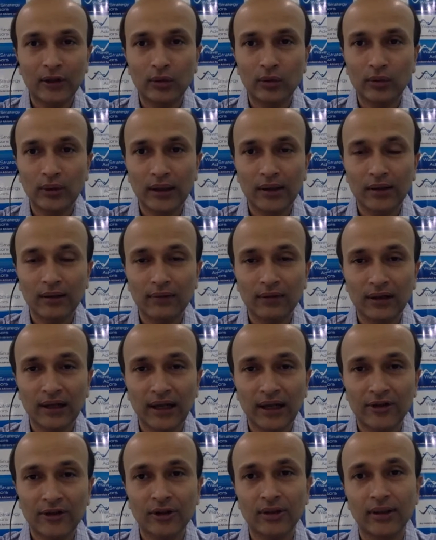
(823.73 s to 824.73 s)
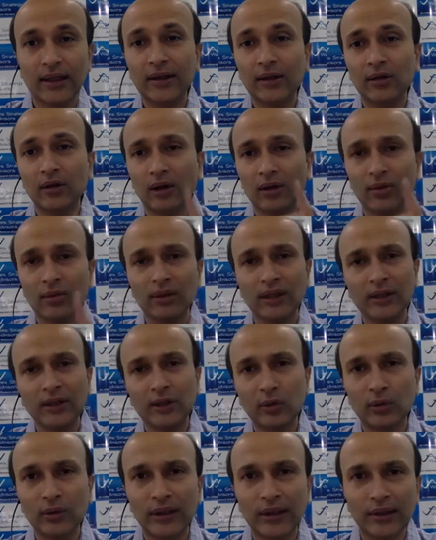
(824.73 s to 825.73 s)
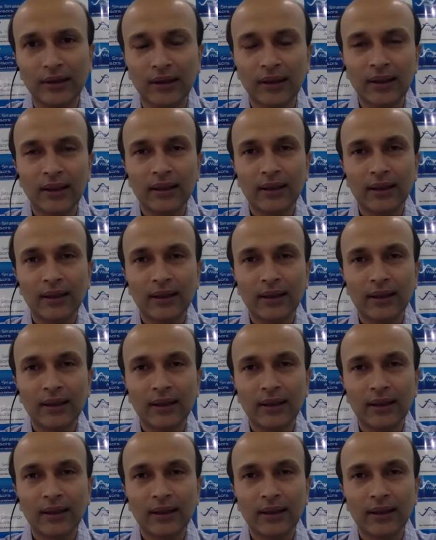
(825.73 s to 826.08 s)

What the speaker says: 2 days of session. It's not only 2 days.